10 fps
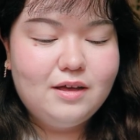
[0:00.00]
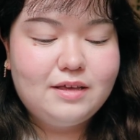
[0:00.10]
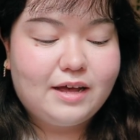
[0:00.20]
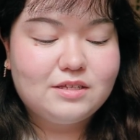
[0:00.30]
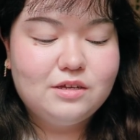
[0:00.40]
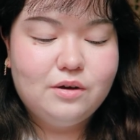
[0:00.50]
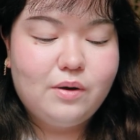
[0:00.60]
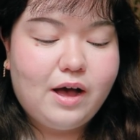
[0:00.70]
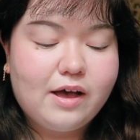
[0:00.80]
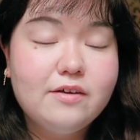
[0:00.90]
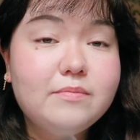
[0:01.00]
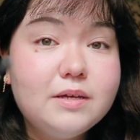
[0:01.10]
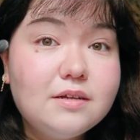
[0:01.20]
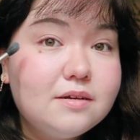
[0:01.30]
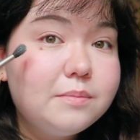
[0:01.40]
yeah, so I've
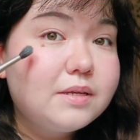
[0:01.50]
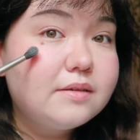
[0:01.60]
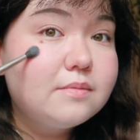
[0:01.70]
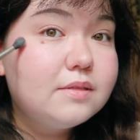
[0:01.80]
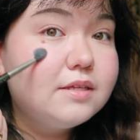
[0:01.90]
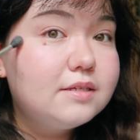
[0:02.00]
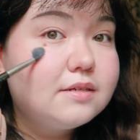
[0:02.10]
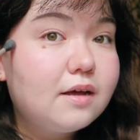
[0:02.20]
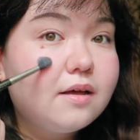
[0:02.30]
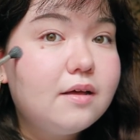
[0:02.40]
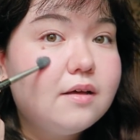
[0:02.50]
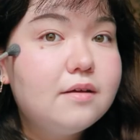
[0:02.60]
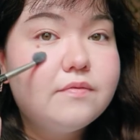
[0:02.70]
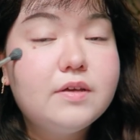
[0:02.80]
been obsessed with this stuff.